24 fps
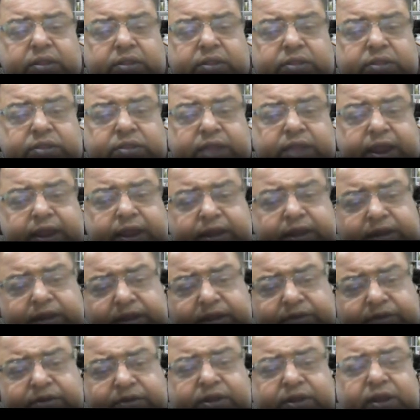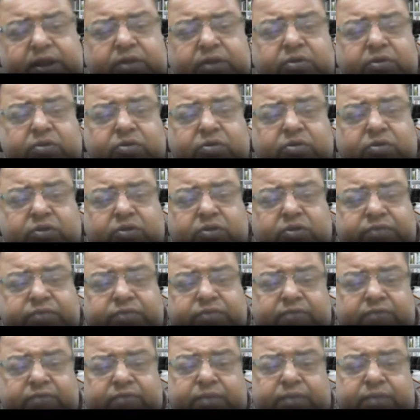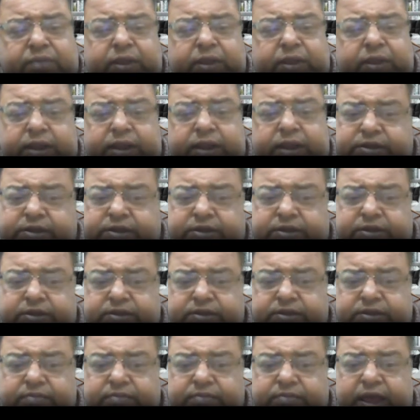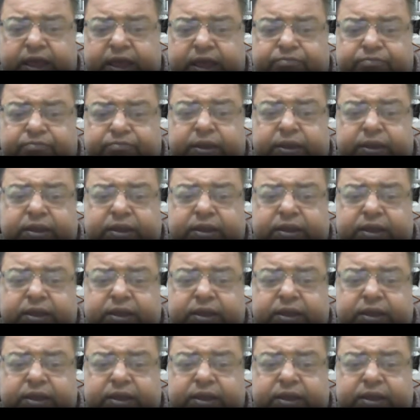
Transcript: the industrial growth of developing nations may have been